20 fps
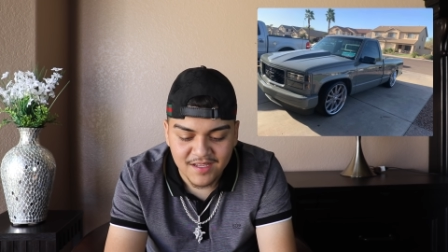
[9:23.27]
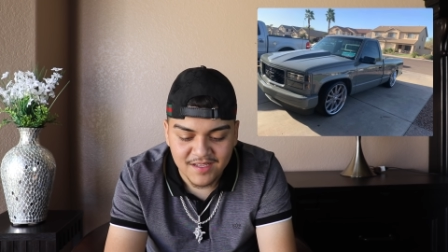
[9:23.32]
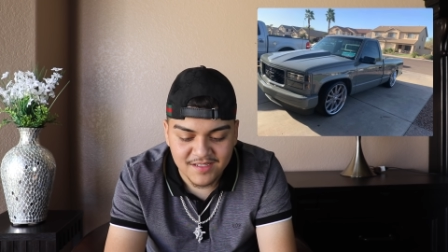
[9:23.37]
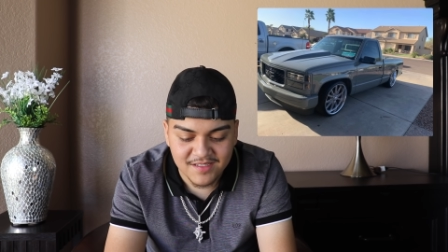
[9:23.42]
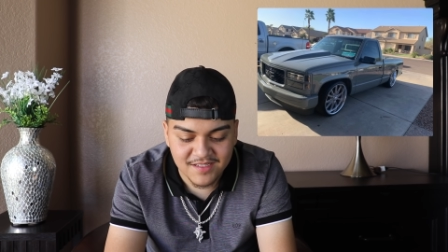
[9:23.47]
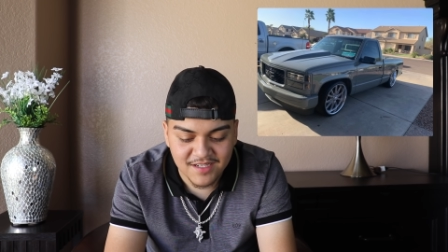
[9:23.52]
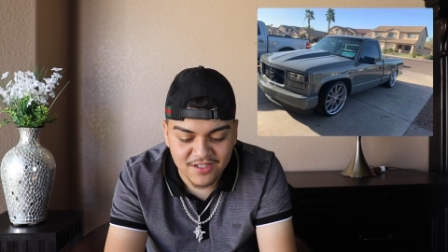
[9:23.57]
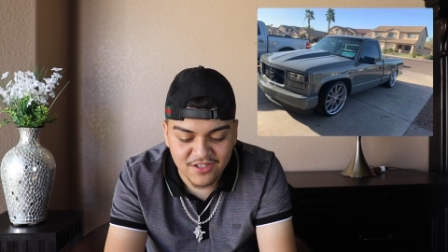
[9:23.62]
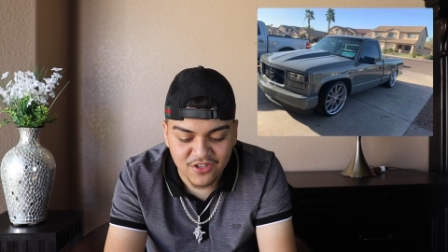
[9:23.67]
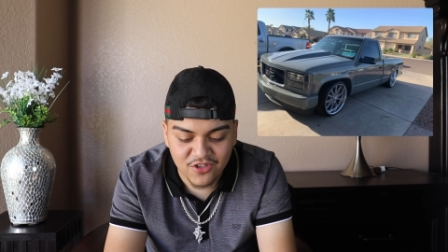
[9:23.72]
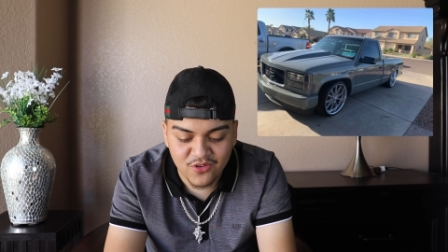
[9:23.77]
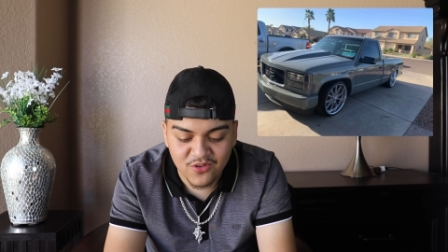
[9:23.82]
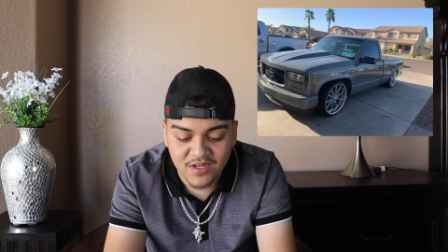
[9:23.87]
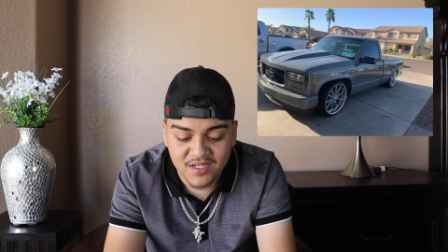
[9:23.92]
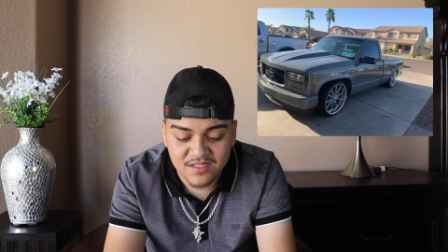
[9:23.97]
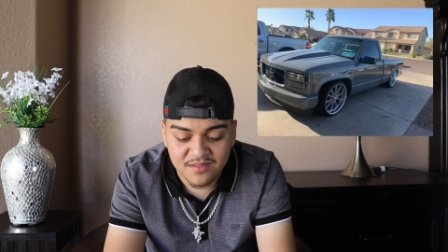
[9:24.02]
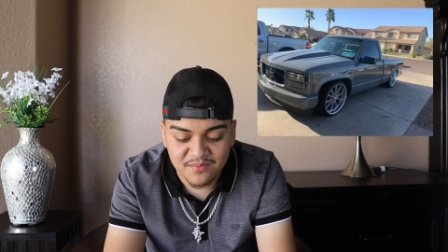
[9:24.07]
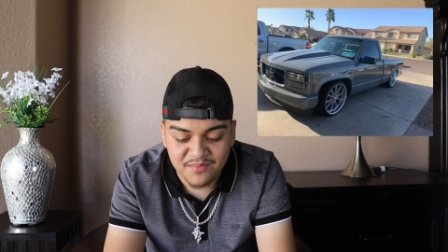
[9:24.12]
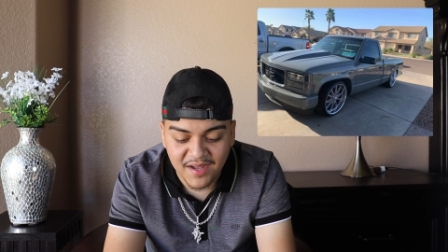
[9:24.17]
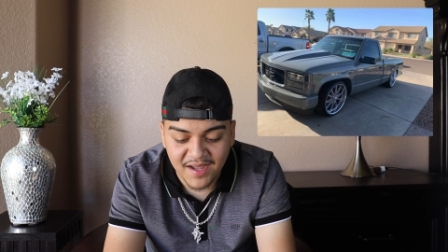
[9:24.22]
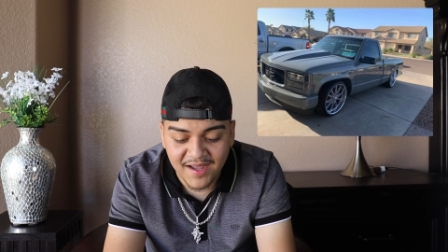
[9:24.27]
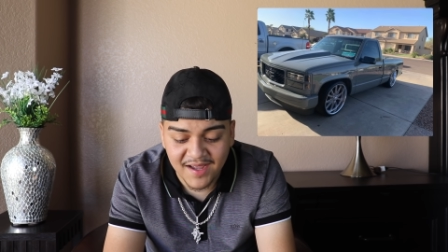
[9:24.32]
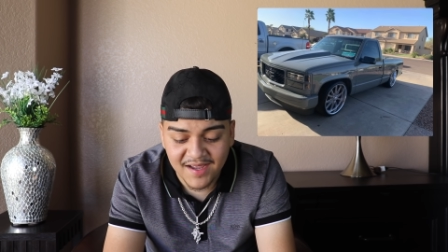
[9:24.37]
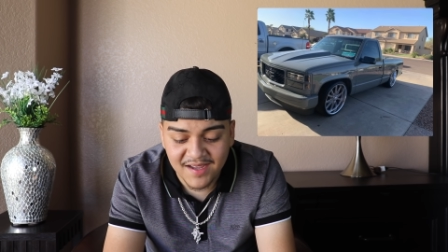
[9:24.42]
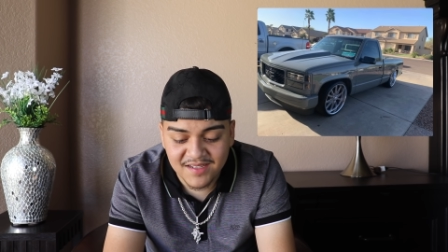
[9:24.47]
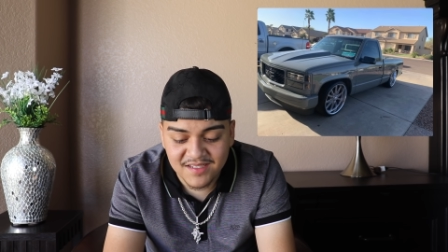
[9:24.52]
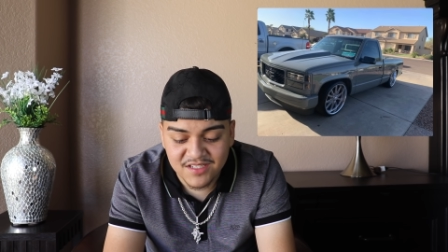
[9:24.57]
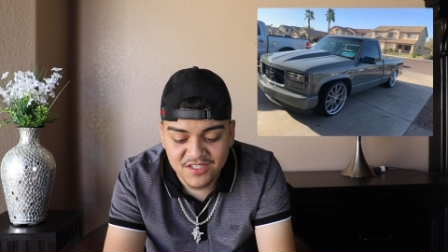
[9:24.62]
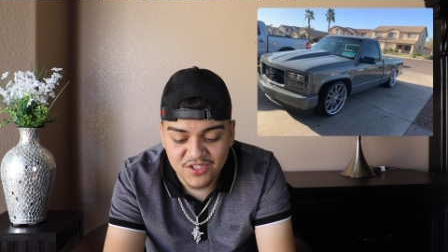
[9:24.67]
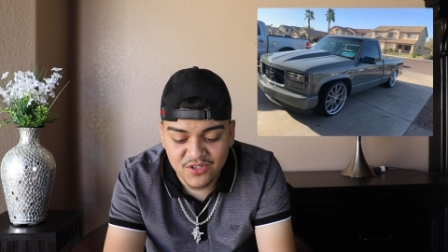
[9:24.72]
He's got the US
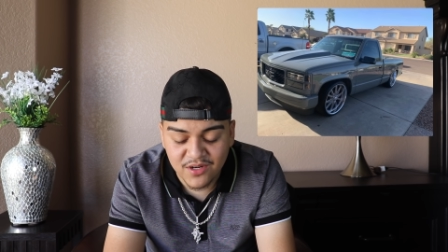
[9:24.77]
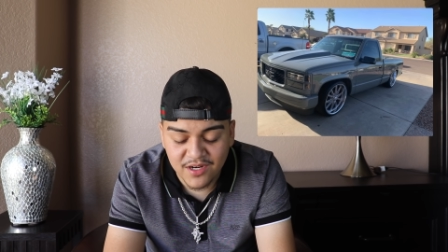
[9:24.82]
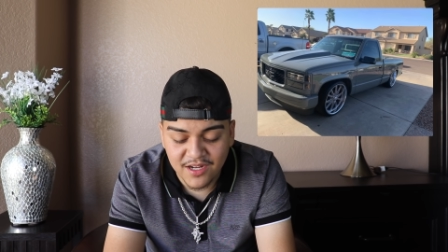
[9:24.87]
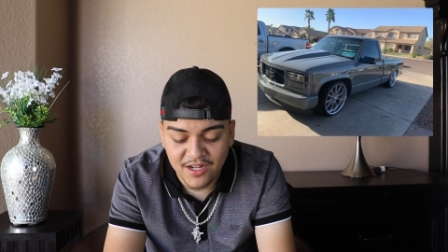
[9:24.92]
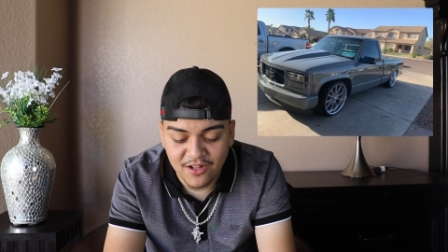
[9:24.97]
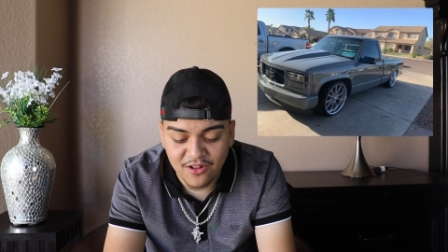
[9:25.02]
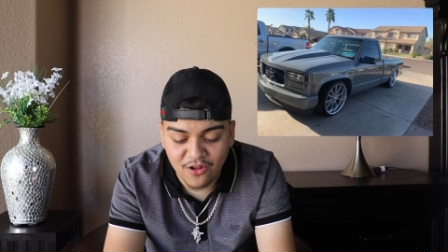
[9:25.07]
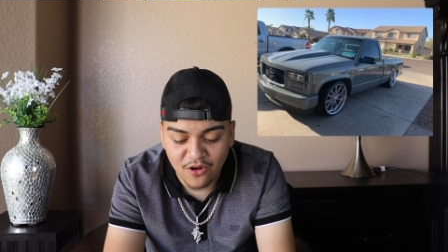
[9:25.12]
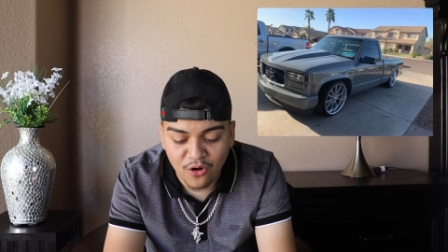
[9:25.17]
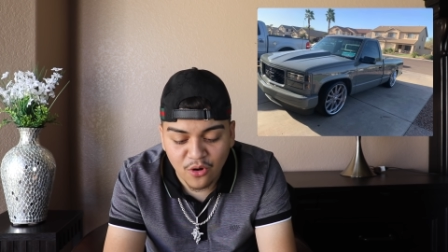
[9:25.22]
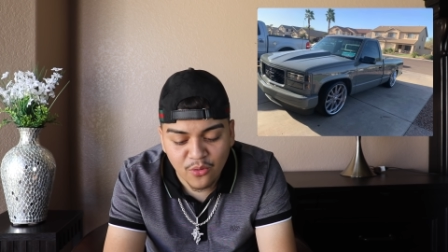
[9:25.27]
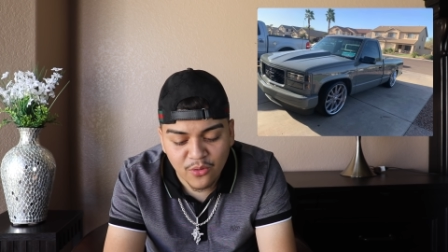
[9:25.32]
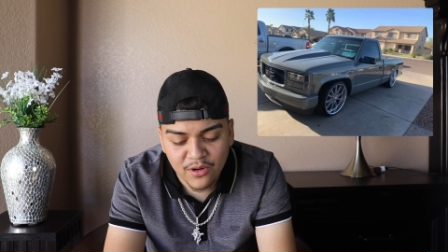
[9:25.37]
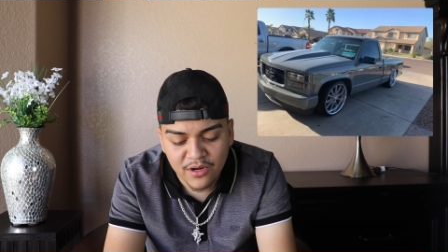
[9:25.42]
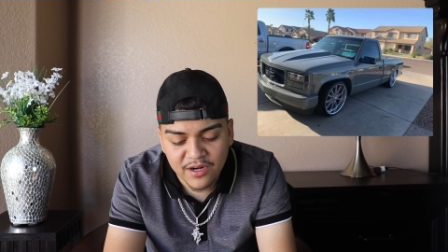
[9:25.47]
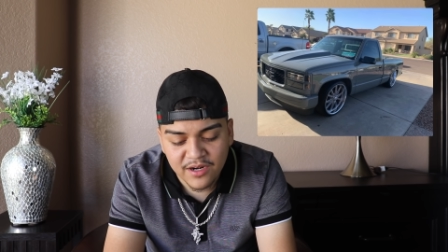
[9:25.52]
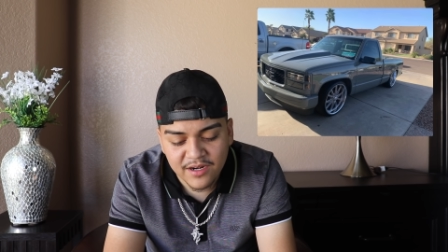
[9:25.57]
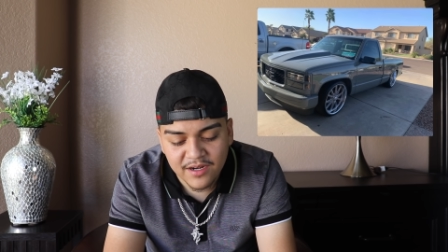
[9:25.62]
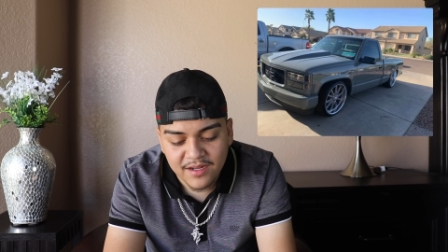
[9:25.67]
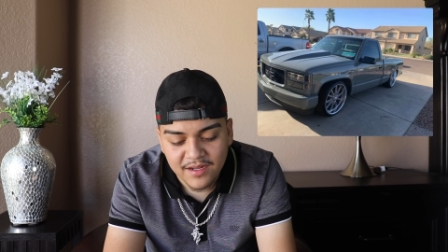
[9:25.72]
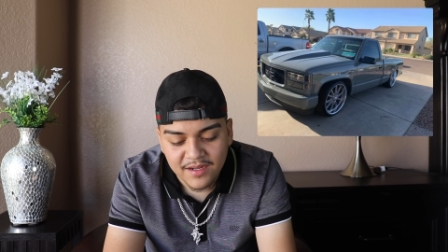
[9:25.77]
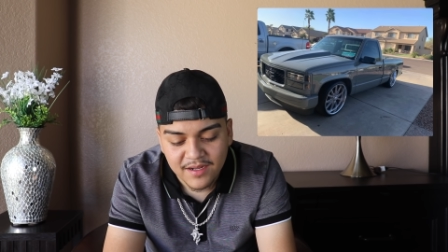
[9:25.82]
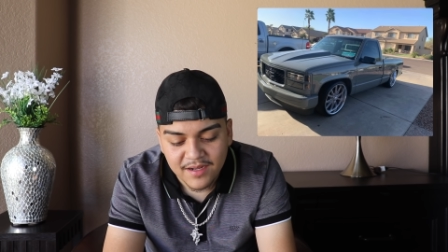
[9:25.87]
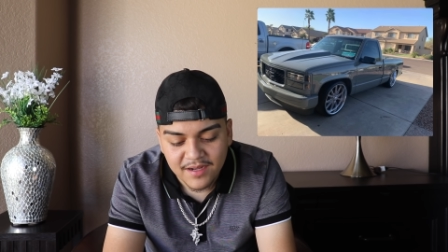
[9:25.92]
Mag. it's already lowered.